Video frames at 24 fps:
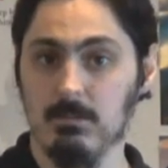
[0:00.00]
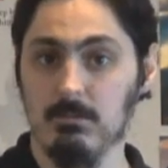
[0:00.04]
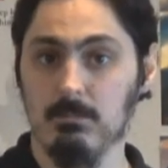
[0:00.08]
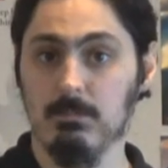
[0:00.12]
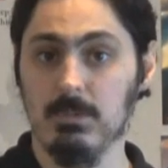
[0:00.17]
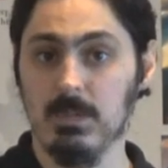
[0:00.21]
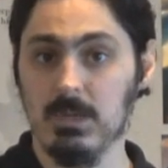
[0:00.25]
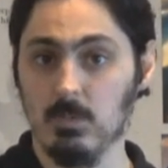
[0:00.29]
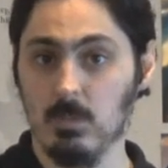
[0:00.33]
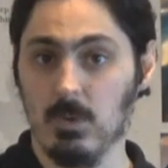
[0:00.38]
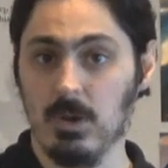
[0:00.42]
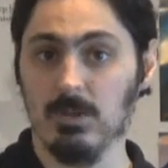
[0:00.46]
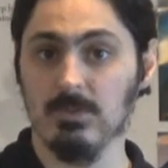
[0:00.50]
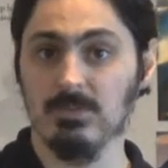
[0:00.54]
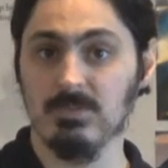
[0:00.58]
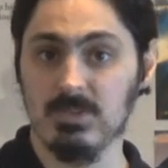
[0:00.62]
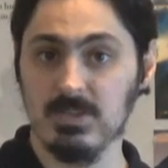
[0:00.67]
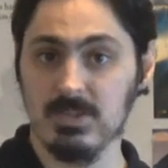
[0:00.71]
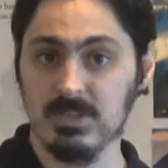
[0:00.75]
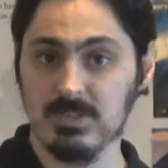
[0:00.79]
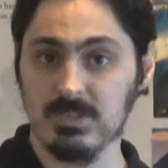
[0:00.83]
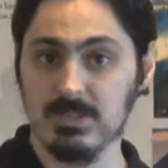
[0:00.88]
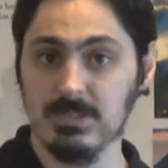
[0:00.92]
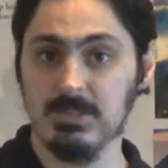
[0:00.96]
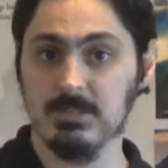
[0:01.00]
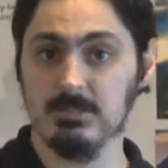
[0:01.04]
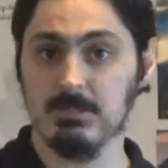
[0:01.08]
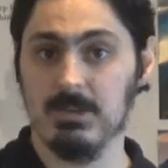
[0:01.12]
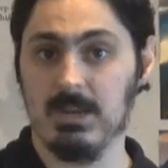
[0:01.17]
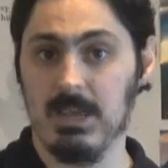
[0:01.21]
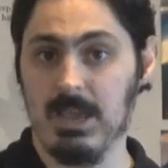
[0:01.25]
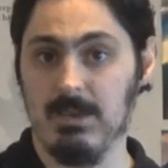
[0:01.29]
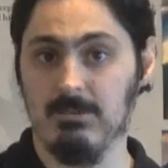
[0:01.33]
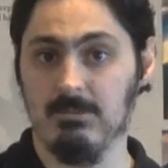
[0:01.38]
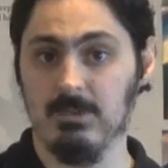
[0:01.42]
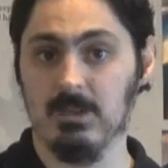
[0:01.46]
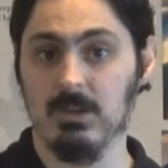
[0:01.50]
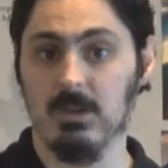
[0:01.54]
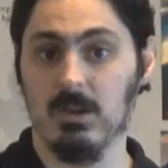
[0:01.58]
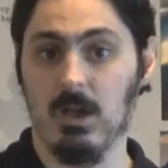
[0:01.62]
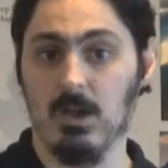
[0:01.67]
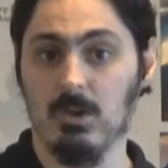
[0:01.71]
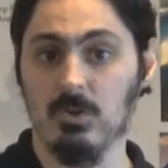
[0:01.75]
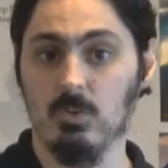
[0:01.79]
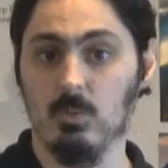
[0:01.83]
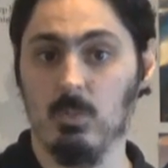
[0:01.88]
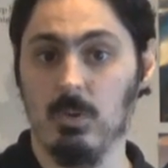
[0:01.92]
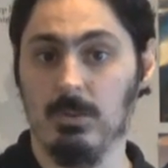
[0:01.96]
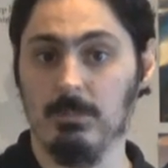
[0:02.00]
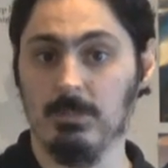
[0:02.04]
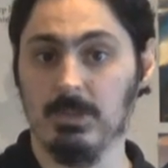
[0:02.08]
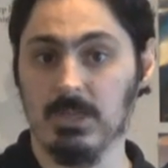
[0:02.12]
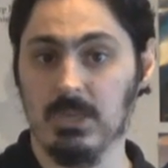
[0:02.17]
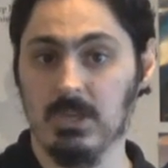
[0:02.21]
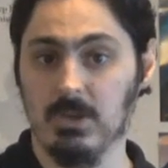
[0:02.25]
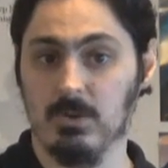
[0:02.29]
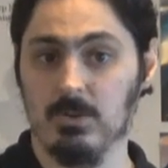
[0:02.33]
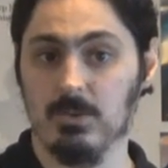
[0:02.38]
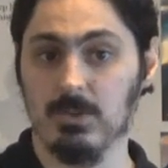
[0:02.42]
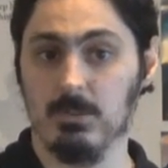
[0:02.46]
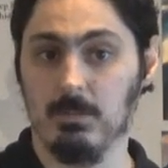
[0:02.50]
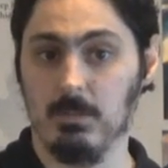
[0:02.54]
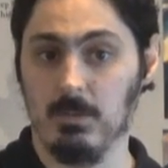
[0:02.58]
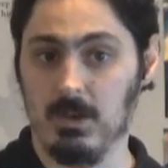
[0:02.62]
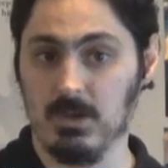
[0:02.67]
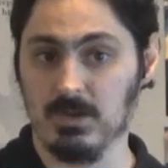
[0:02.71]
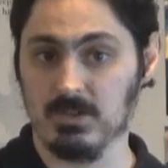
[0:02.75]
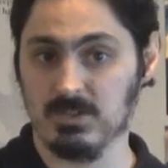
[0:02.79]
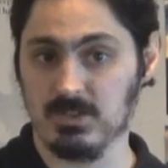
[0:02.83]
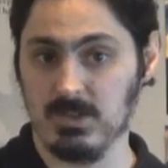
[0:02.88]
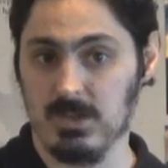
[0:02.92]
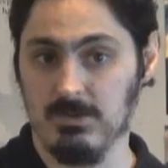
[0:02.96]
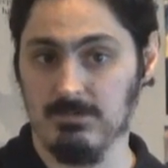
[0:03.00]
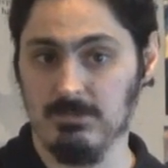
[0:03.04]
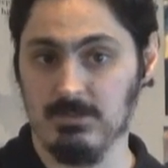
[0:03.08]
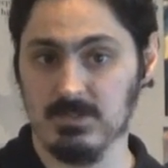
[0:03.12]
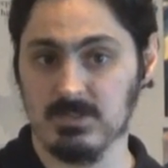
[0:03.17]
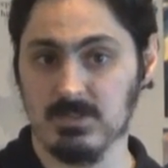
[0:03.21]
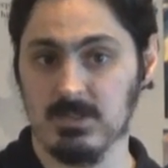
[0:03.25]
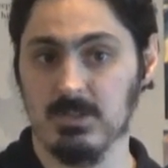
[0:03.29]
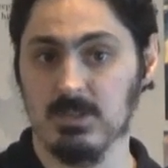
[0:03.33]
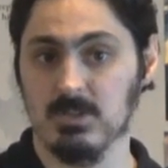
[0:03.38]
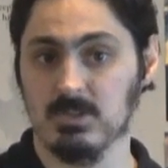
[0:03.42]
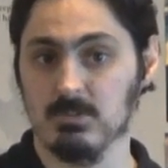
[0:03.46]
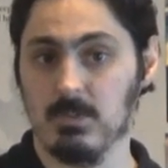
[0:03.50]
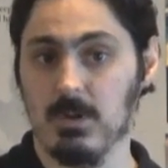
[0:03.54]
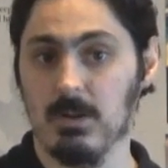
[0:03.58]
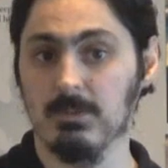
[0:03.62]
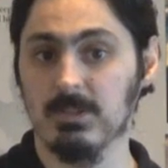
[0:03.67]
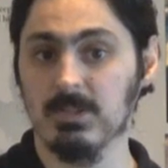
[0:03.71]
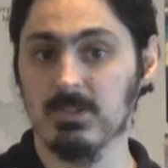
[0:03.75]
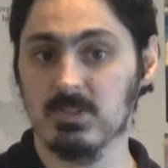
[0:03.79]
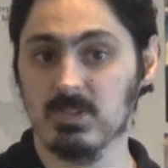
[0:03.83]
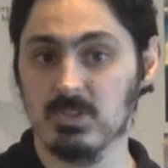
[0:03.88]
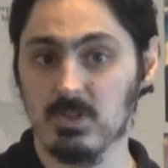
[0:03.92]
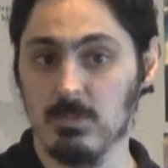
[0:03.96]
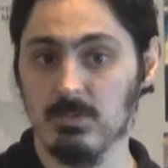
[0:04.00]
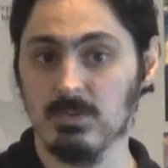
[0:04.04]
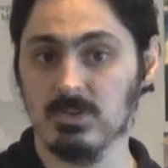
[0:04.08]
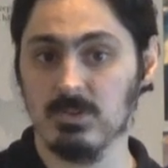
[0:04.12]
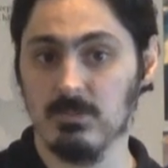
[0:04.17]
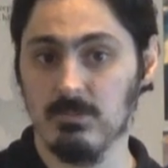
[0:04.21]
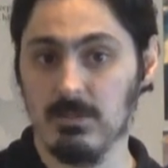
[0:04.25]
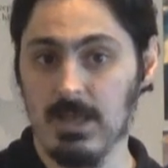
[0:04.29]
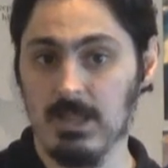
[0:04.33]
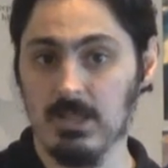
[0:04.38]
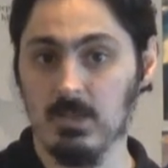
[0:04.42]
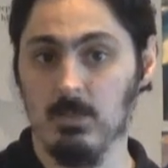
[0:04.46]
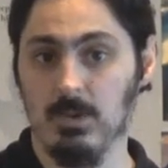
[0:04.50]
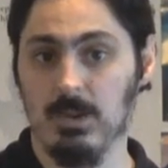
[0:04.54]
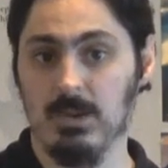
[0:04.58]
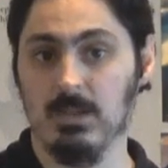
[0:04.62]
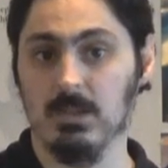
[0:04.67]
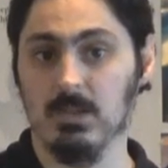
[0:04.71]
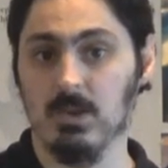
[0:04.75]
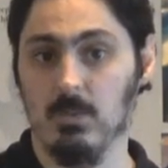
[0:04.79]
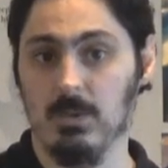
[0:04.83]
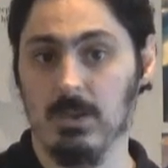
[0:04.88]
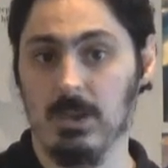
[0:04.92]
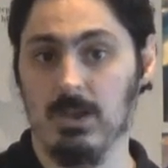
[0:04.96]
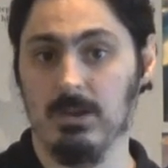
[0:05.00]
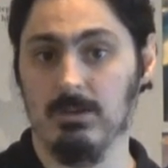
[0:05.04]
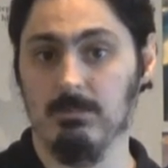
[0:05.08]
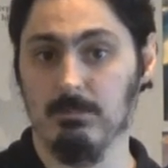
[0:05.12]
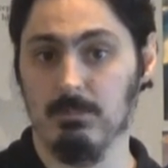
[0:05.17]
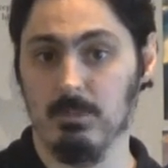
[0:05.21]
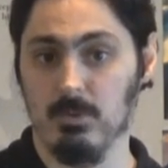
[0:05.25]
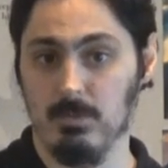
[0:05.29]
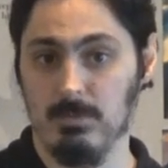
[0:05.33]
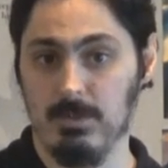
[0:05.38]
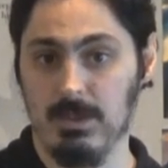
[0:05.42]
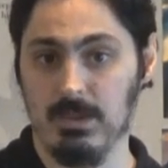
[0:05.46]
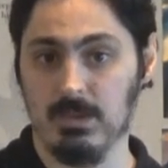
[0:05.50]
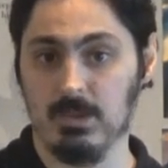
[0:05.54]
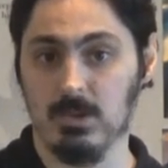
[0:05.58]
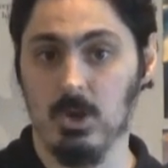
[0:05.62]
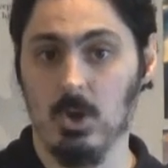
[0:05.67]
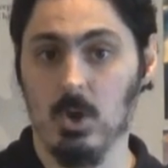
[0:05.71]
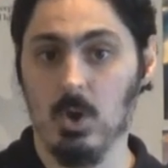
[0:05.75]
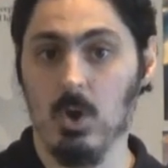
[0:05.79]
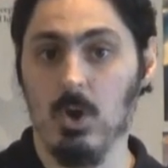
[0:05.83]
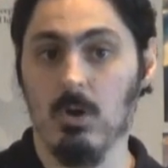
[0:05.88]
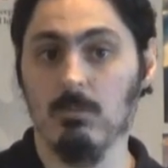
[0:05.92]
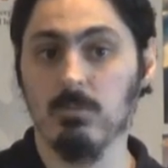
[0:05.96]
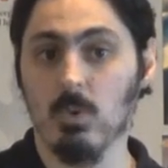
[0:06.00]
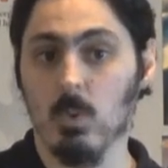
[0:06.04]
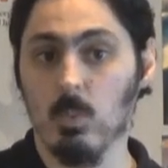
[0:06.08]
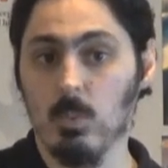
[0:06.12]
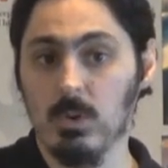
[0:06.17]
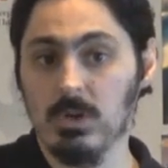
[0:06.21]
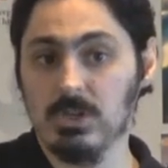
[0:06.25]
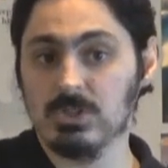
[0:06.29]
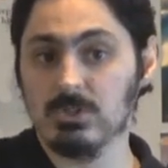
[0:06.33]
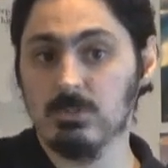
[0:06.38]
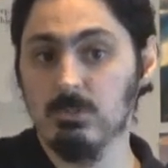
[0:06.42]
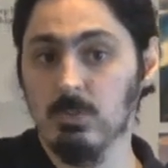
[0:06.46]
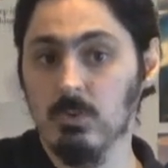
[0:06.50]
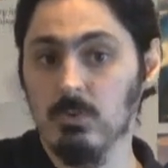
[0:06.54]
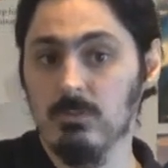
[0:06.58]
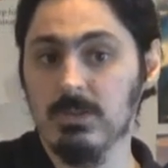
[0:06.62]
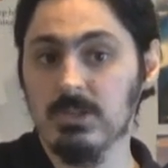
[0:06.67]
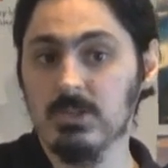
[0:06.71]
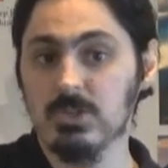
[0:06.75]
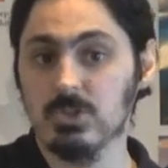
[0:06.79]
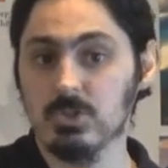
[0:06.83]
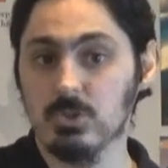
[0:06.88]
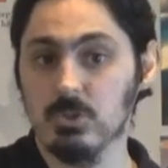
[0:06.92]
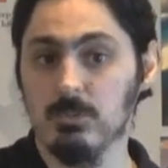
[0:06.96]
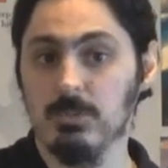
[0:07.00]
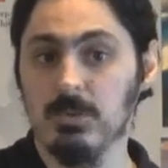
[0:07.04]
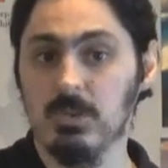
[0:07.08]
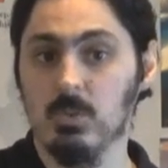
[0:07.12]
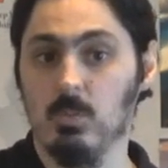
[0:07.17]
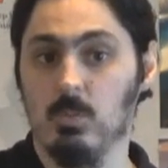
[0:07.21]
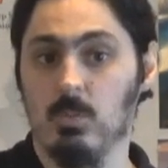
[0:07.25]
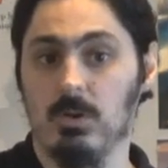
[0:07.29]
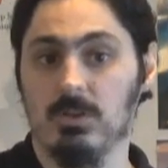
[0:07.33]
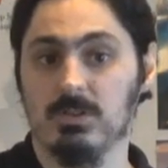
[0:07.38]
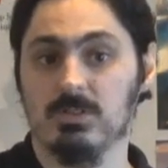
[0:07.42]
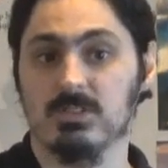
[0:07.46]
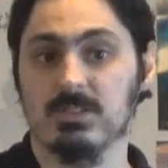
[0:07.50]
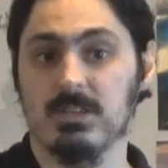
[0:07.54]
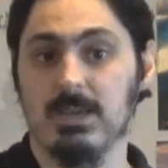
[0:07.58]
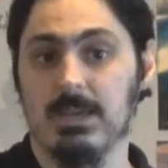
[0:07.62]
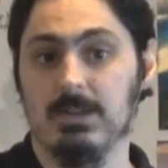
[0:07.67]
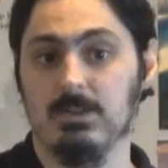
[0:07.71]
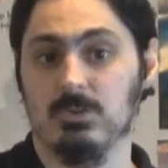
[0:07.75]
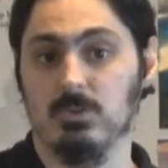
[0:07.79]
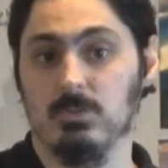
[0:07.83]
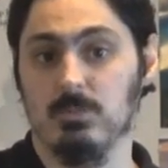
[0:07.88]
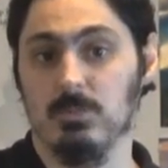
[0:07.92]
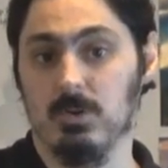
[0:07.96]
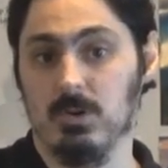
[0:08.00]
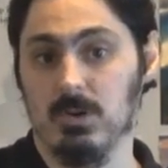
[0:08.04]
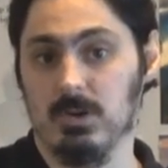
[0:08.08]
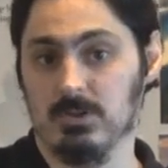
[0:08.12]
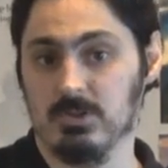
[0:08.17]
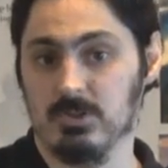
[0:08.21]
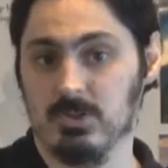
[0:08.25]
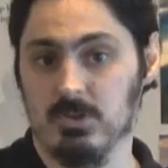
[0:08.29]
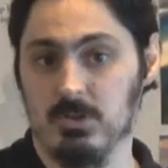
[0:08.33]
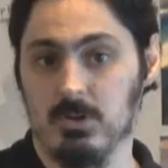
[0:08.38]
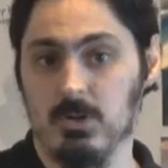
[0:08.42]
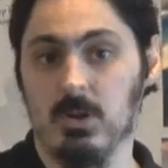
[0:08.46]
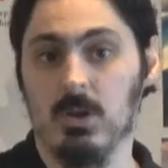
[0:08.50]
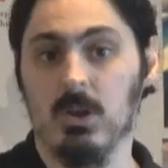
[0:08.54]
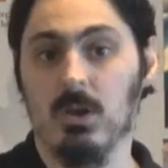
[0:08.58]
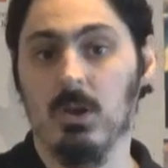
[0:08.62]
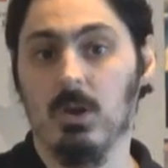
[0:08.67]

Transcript: Meanwhile, Disney's been having an underwhelming year at the box office, and there's probably so much evaluating going on in Burbank over which movies should be the ones to enter production.